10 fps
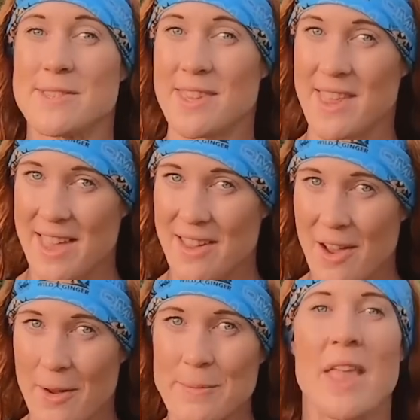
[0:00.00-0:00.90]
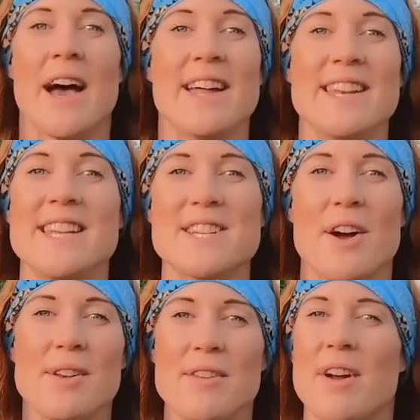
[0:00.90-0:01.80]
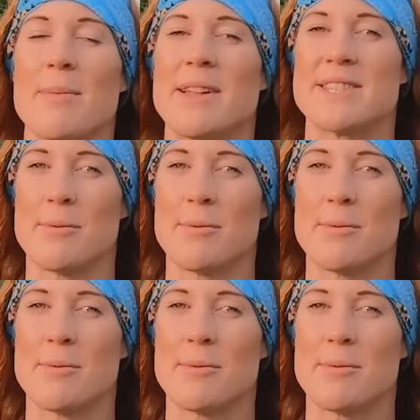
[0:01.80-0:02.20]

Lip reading: So there you go. Anita only recommends